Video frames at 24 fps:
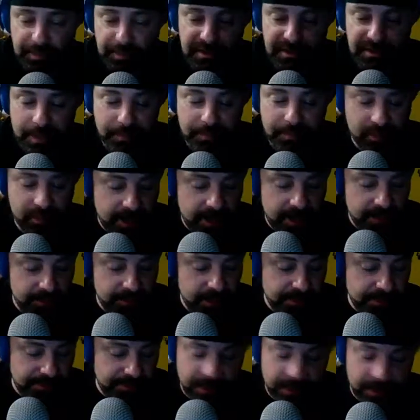"Step your game
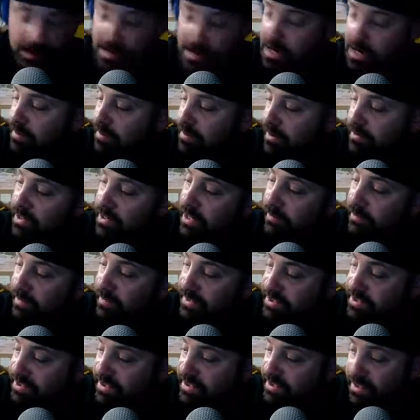up," but how about now we
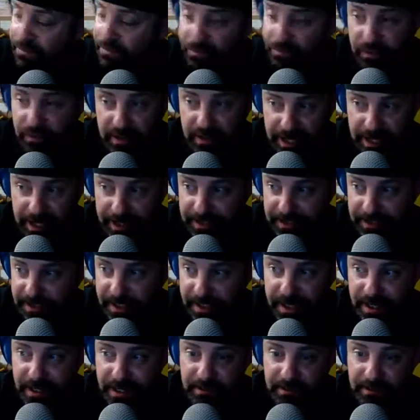just say "Free Kekistan"?